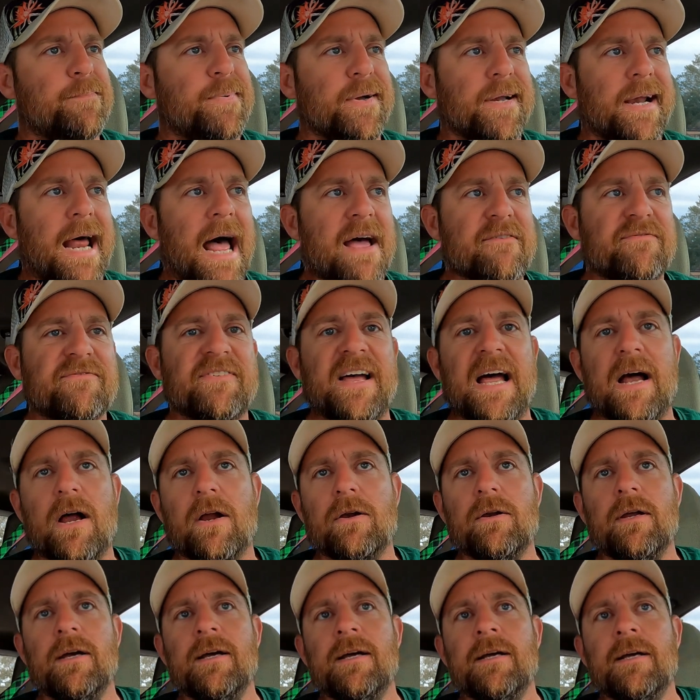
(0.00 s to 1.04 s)
But I
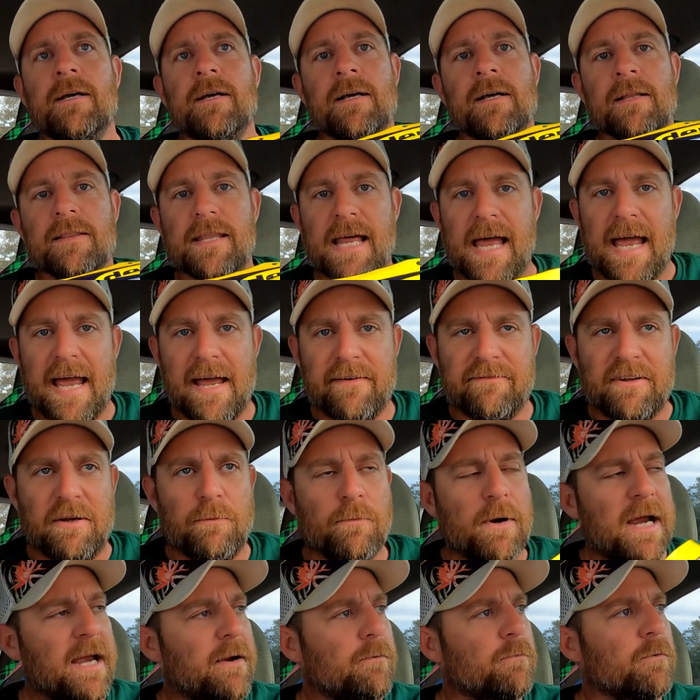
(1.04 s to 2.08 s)
found the
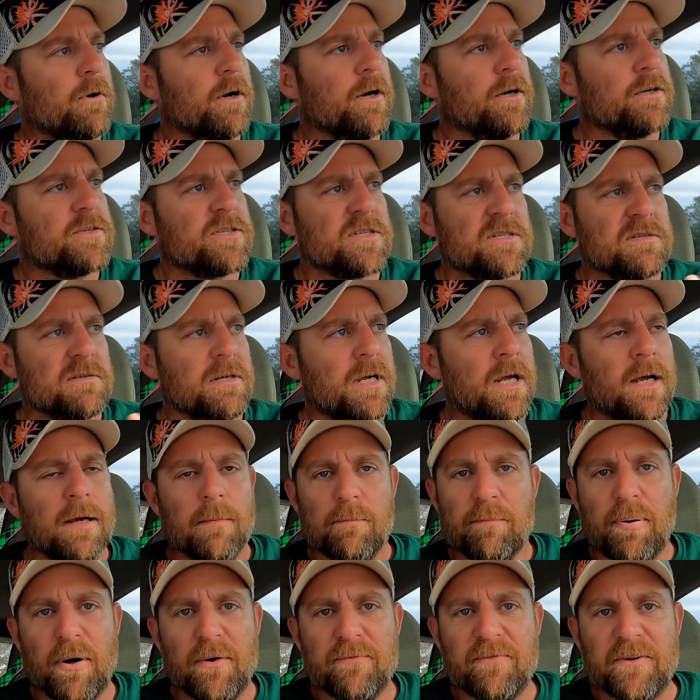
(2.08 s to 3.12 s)
heavyweight works
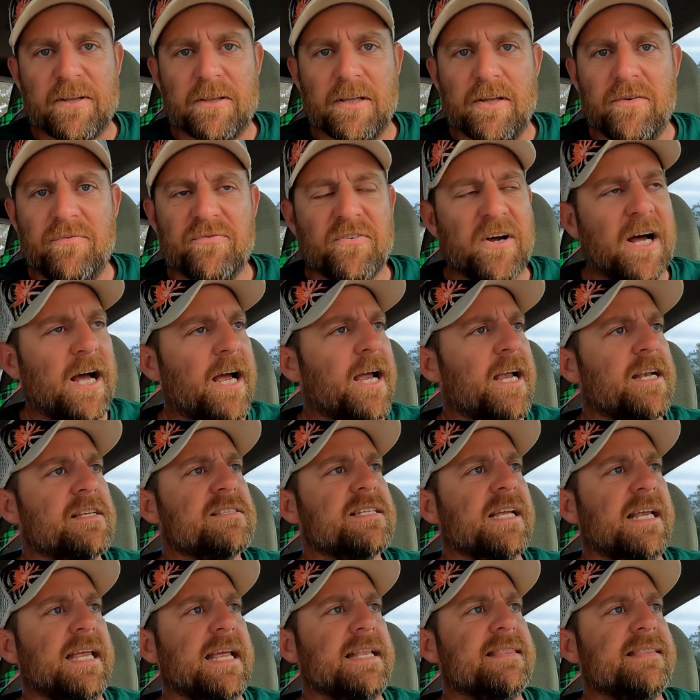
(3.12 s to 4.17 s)
perfectly fine
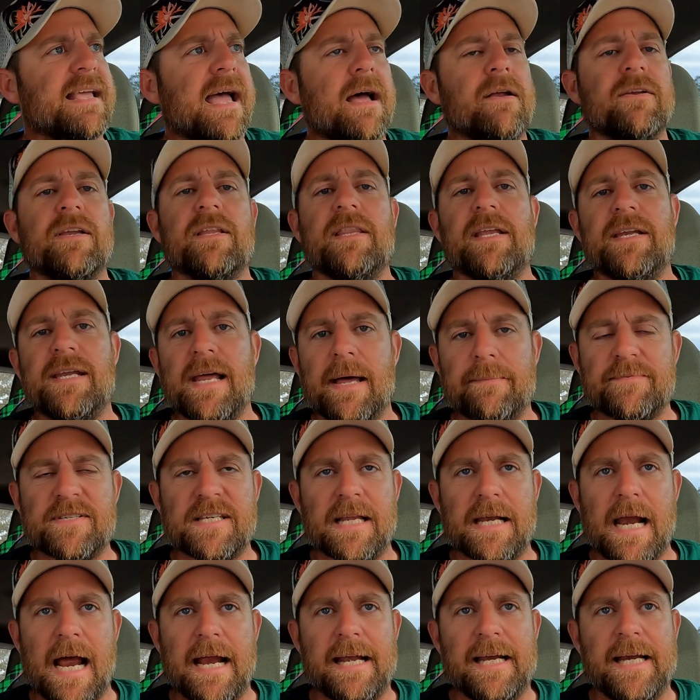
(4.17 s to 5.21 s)
to get down to the depths
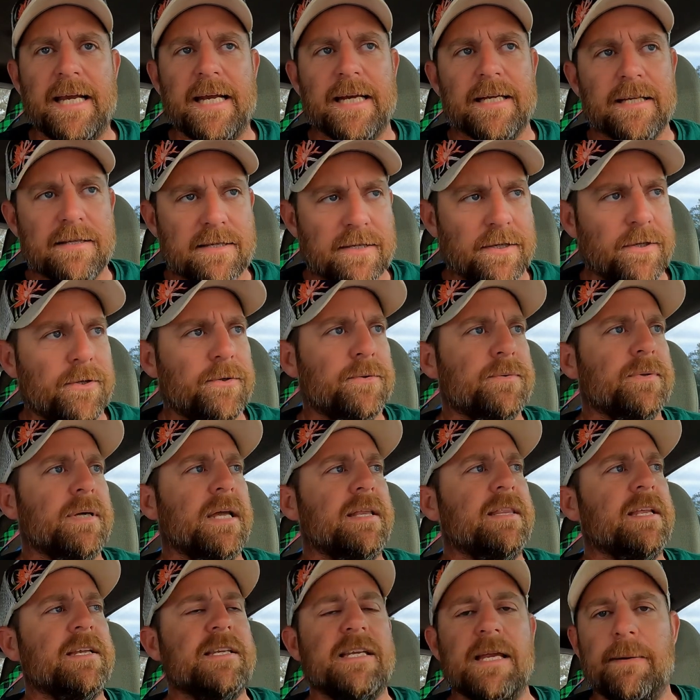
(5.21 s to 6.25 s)
that I needed to
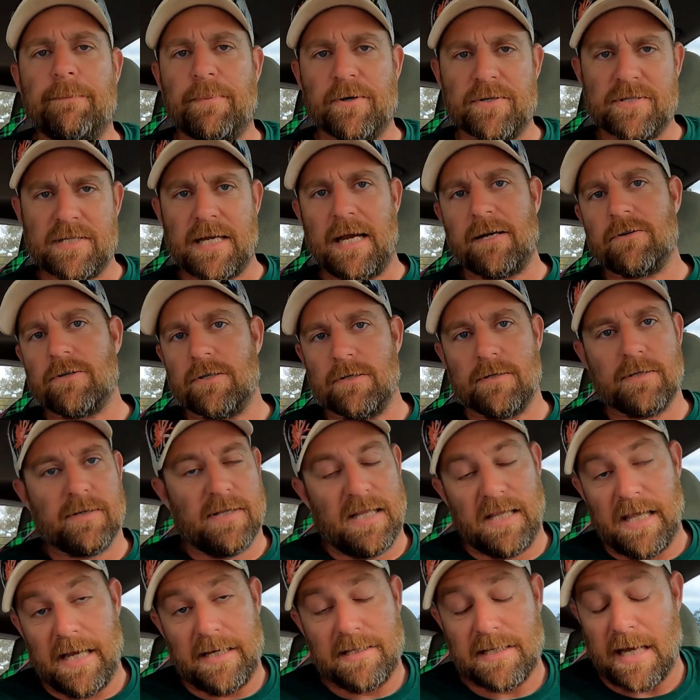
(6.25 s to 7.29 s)
in the deeper sections of
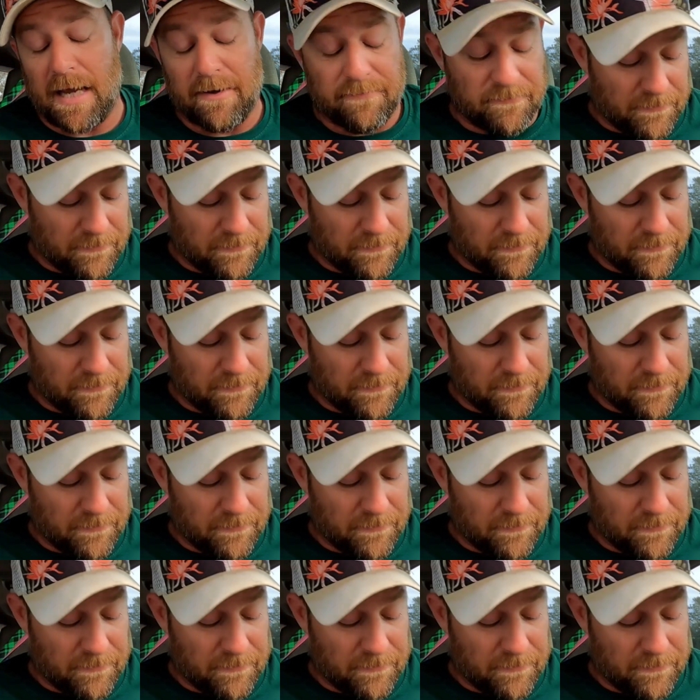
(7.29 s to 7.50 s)
the lakes I